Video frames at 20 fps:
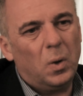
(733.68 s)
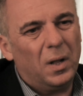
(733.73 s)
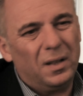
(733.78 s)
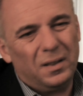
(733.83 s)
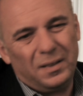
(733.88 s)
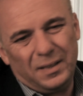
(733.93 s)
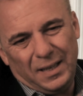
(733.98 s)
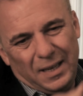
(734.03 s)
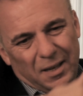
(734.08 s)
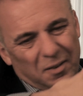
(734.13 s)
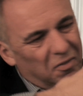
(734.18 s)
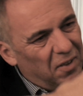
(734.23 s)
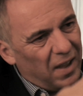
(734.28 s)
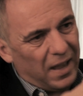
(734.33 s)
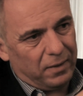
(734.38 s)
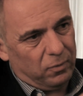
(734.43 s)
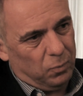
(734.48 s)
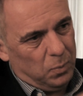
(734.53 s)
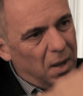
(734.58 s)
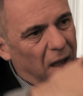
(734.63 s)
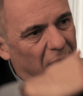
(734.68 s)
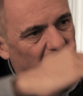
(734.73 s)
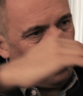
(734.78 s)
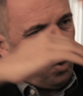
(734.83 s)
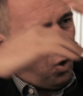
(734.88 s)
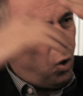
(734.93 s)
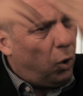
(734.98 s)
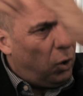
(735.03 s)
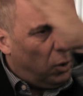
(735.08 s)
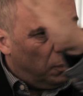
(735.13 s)
Well, in fact, we have
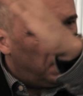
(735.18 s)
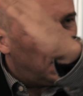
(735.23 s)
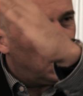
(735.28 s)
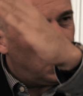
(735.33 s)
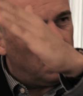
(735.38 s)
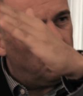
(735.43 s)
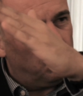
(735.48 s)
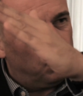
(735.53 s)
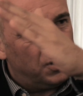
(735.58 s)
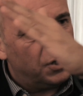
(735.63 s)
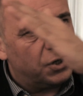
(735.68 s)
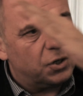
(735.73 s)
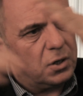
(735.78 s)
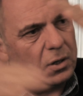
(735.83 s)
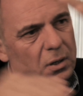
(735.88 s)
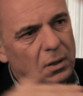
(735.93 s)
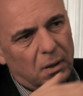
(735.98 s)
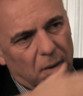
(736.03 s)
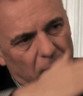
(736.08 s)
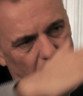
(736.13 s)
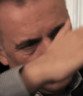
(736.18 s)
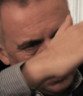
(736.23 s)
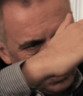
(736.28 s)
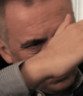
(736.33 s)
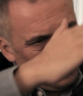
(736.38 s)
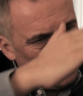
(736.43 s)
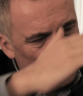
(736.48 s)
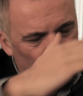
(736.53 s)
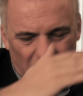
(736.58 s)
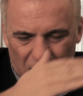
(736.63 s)
all become richer,
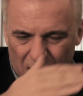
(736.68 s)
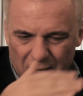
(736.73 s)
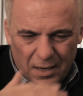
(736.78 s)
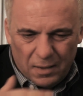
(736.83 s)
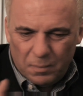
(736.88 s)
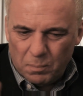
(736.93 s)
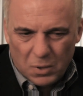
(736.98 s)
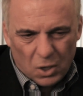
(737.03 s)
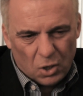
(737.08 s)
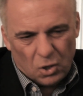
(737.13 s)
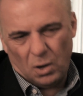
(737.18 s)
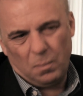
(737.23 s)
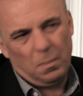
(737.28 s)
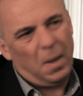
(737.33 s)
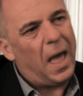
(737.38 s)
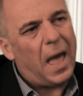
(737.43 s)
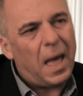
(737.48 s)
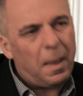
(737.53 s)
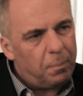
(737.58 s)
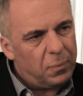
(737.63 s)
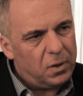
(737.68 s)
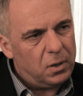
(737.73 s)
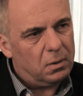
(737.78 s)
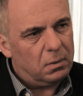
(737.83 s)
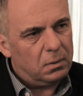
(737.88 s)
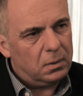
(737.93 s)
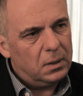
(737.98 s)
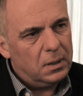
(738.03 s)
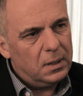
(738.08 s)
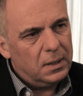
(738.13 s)
but we didn't become happier.